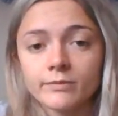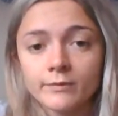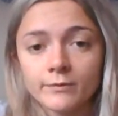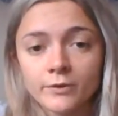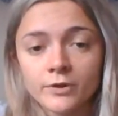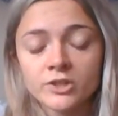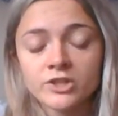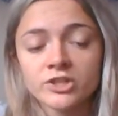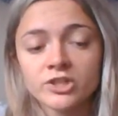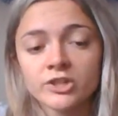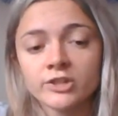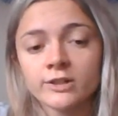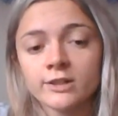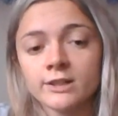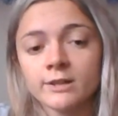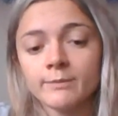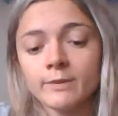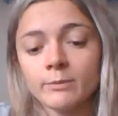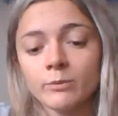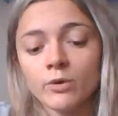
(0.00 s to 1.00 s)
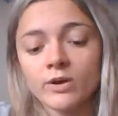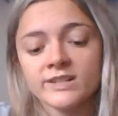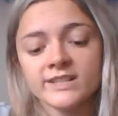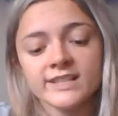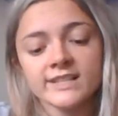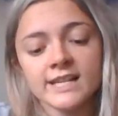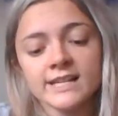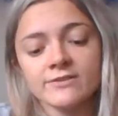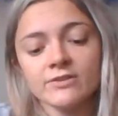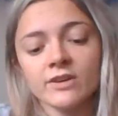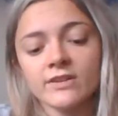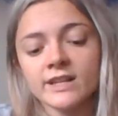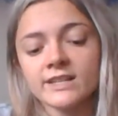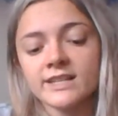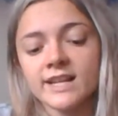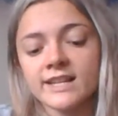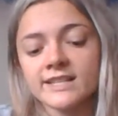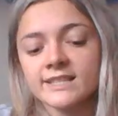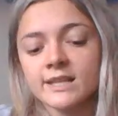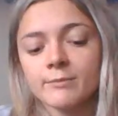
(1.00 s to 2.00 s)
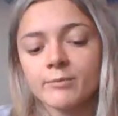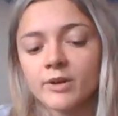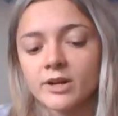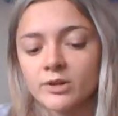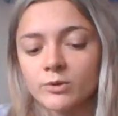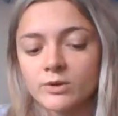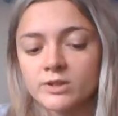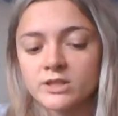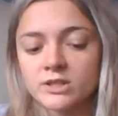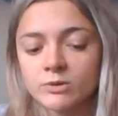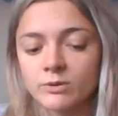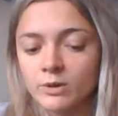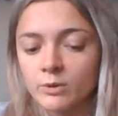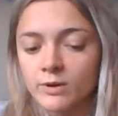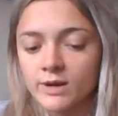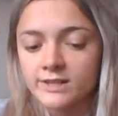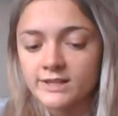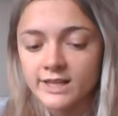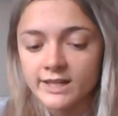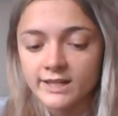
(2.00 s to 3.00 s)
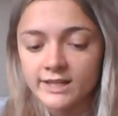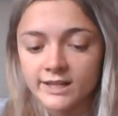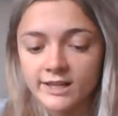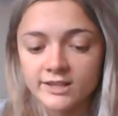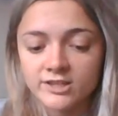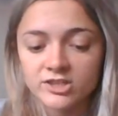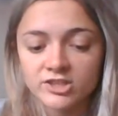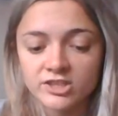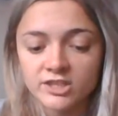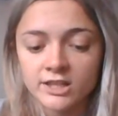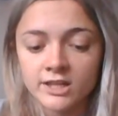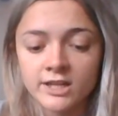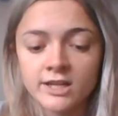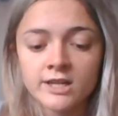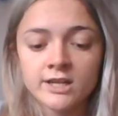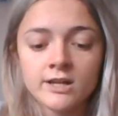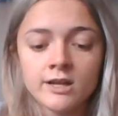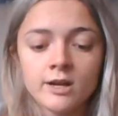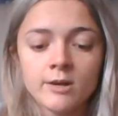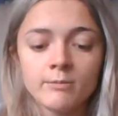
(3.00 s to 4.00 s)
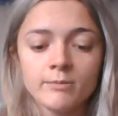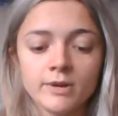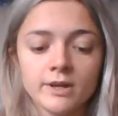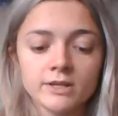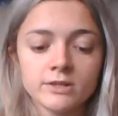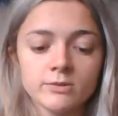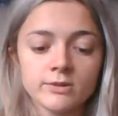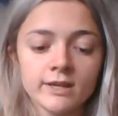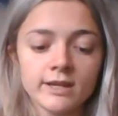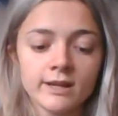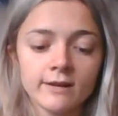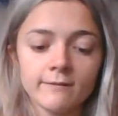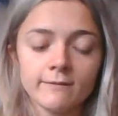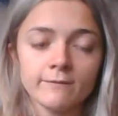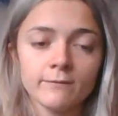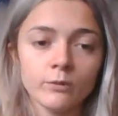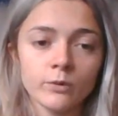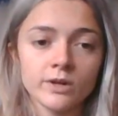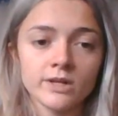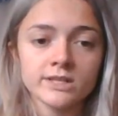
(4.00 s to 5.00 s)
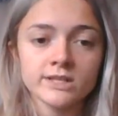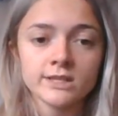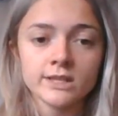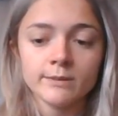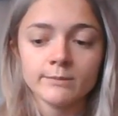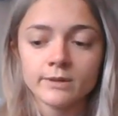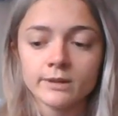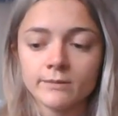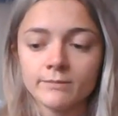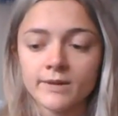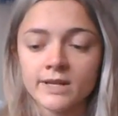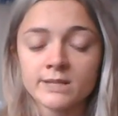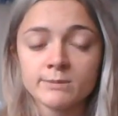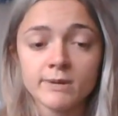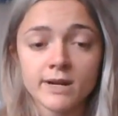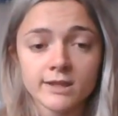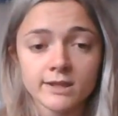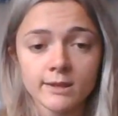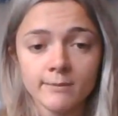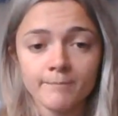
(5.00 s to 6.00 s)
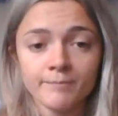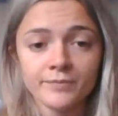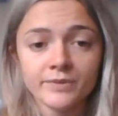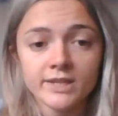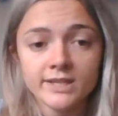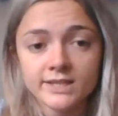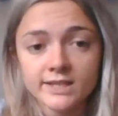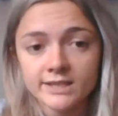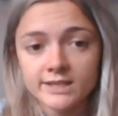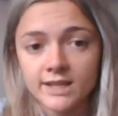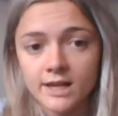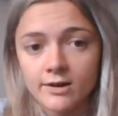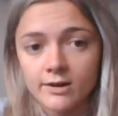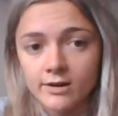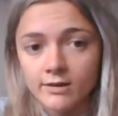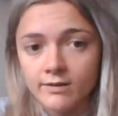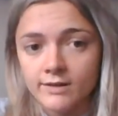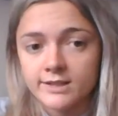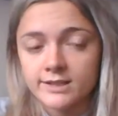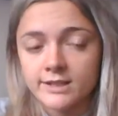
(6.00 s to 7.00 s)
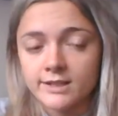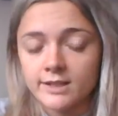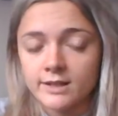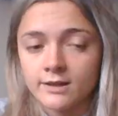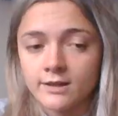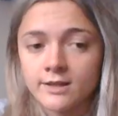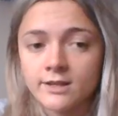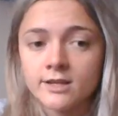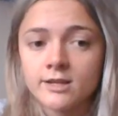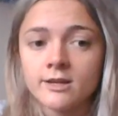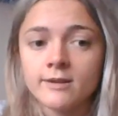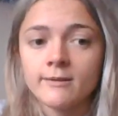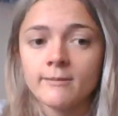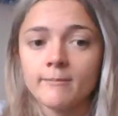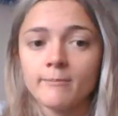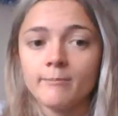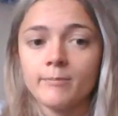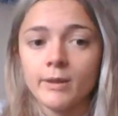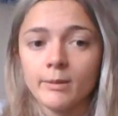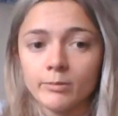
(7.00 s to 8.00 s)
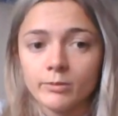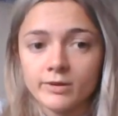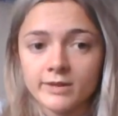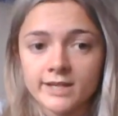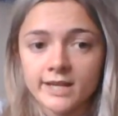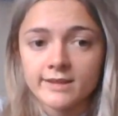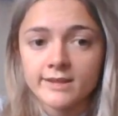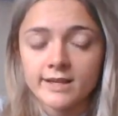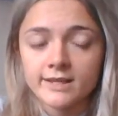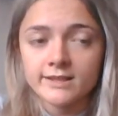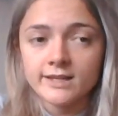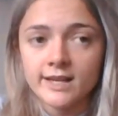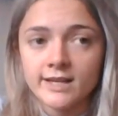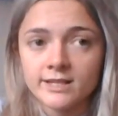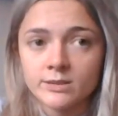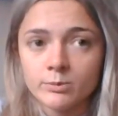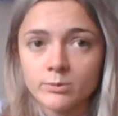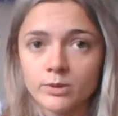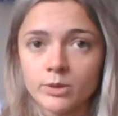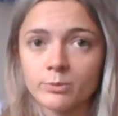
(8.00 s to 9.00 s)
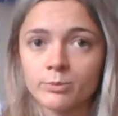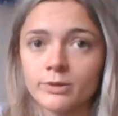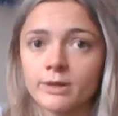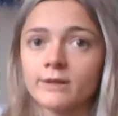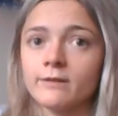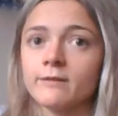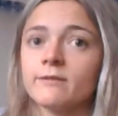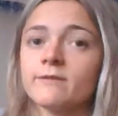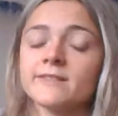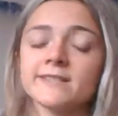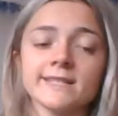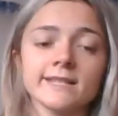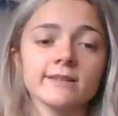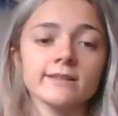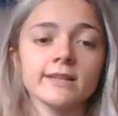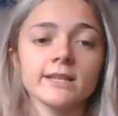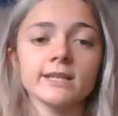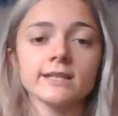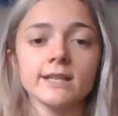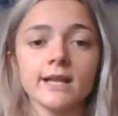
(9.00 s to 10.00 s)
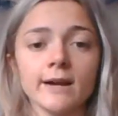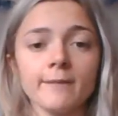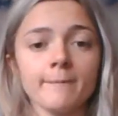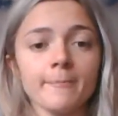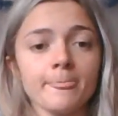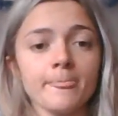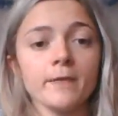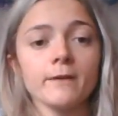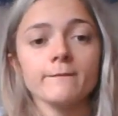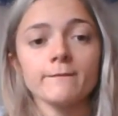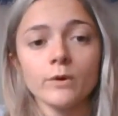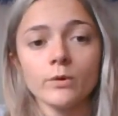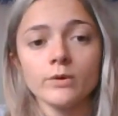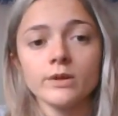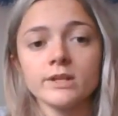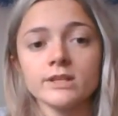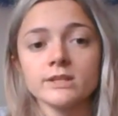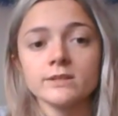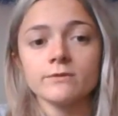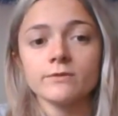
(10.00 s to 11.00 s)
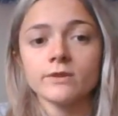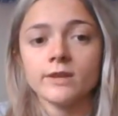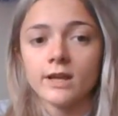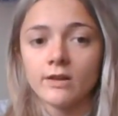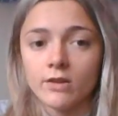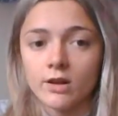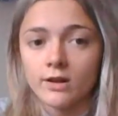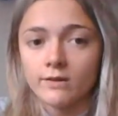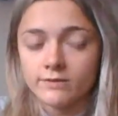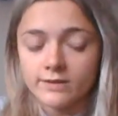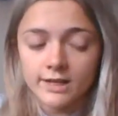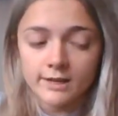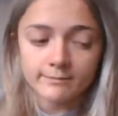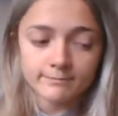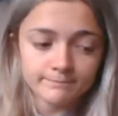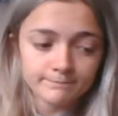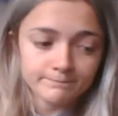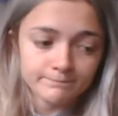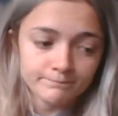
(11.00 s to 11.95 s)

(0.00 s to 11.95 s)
for sure gonna be more successful on the test compared to a student who has ADHD because you can't force them and expect them to sit down and listen and be able to take that test when their brain physically cannot focus for that long of time.